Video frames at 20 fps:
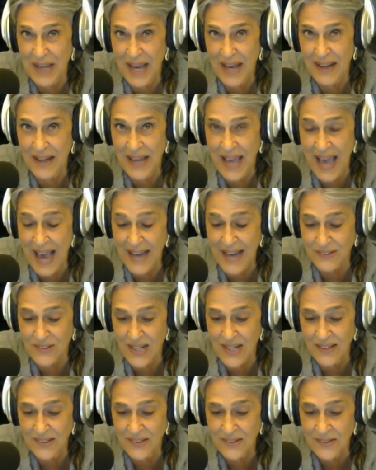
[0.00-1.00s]

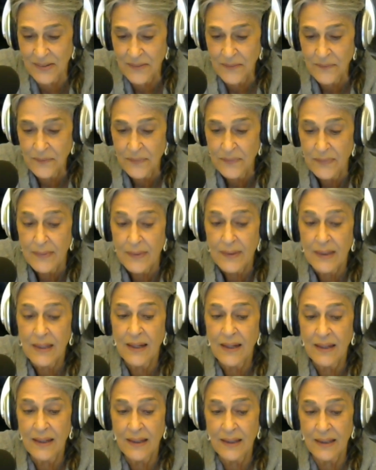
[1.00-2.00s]
access?
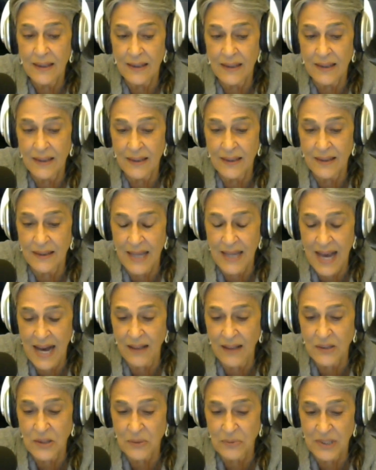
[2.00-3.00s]
The
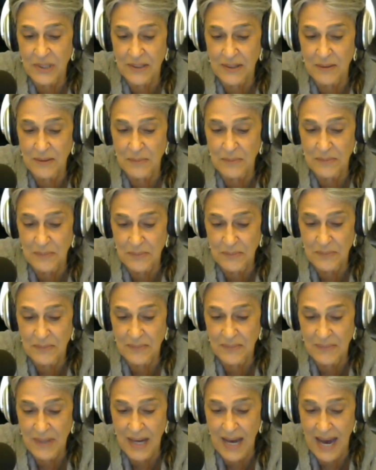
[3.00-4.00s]
algorithm
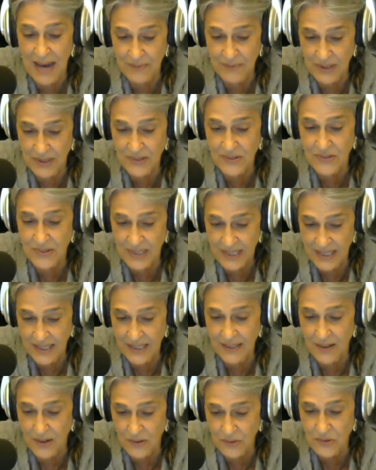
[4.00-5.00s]
obviously
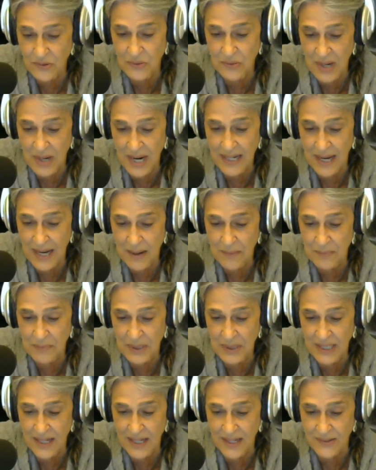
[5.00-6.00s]
knows who I am
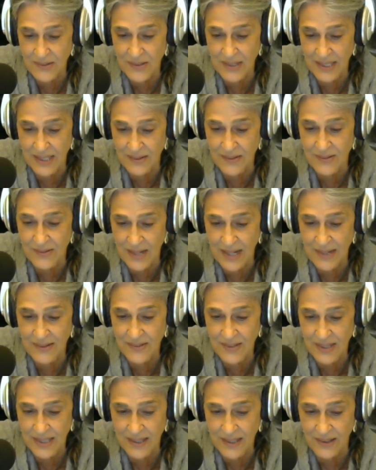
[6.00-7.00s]
because it says
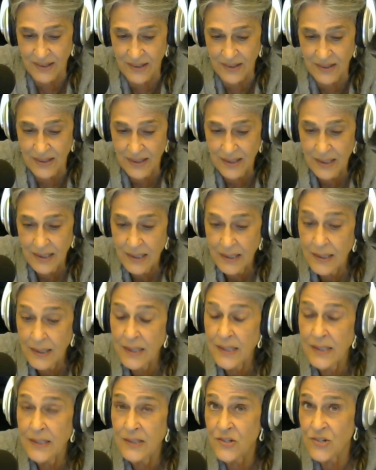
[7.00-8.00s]
here,
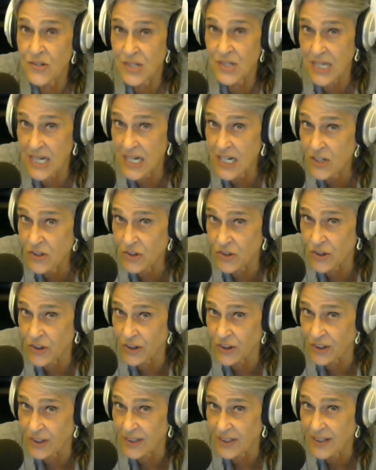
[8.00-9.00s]

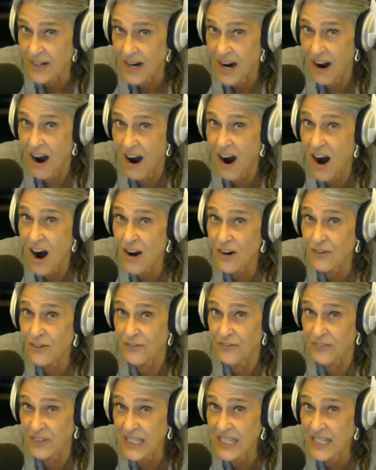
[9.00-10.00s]
senior
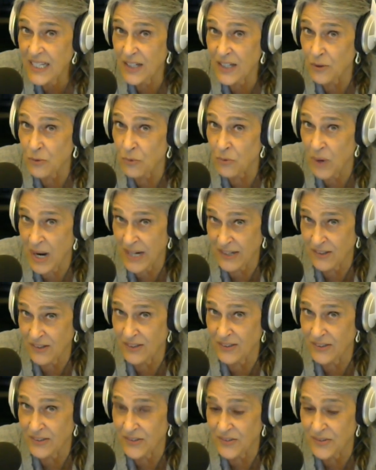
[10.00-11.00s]
RV
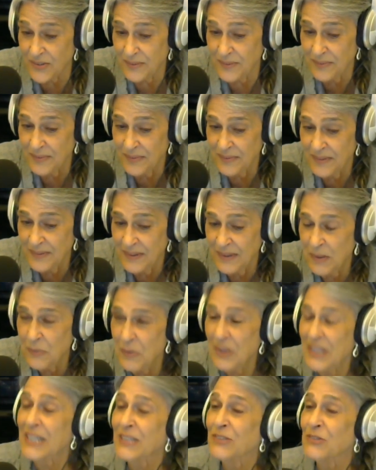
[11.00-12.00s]
rentals.
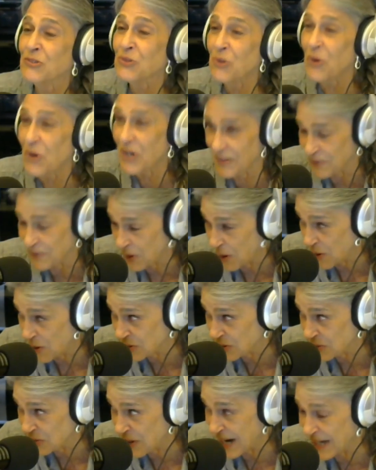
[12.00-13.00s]
Well, it sort of knows
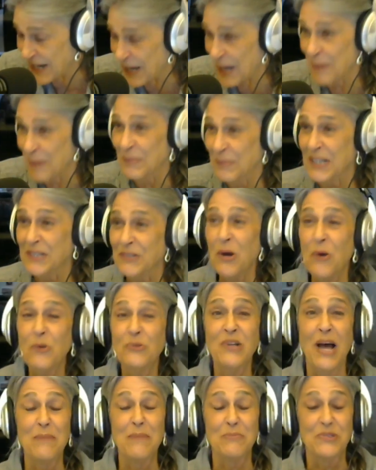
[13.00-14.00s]
who I am. It knows
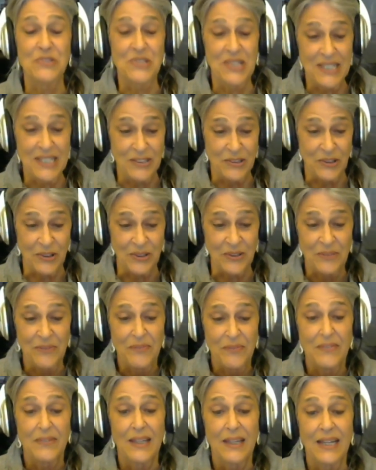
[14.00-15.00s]
I'm senior.
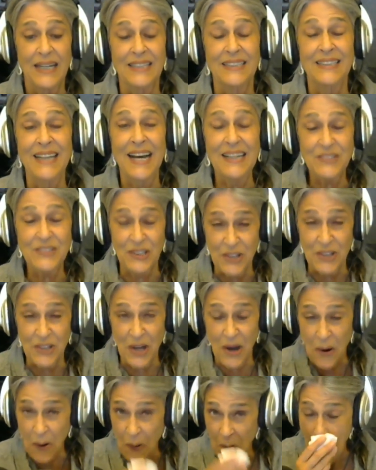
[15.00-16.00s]
It doesn't know